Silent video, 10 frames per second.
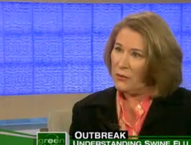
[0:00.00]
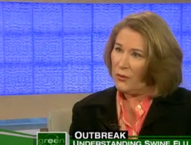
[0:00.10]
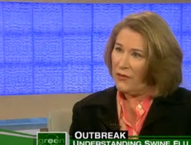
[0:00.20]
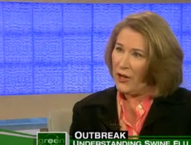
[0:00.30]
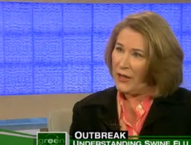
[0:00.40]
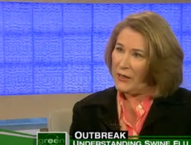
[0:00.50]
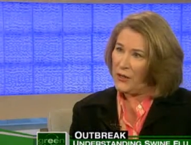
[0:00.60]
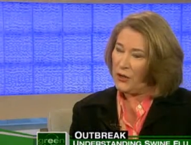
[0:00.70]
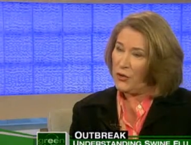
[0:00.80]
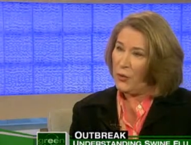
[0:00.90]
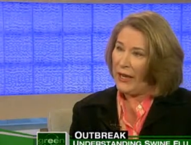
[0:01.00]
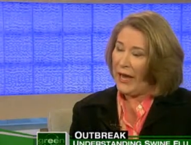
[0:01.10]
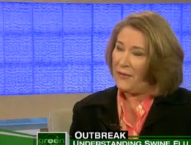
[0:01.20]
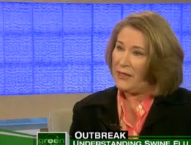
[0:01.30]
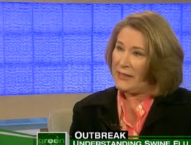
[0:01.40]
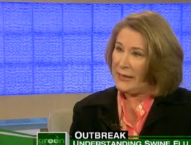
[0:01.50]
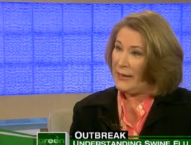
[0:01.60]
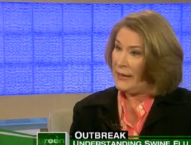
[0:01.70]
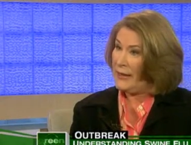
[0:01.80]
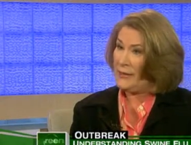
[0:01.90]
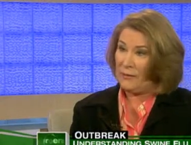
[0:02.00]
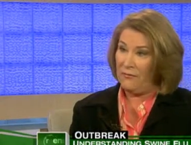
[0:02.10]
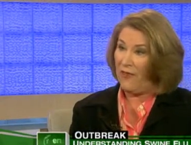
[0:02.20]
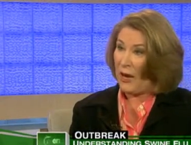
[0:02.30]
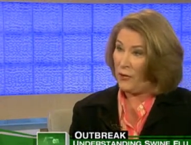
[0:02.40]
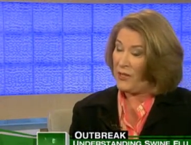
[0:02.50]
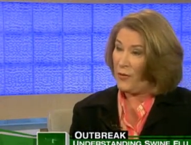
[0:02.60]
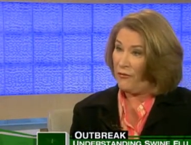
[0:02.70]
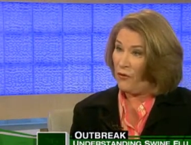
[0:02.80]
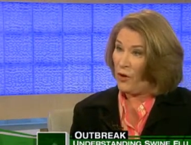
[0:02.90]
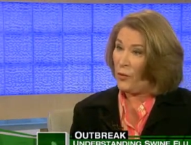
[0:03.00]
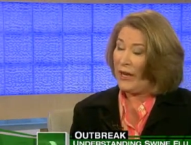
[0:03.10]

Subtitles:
We're very concerned. We haven't seen this virus before.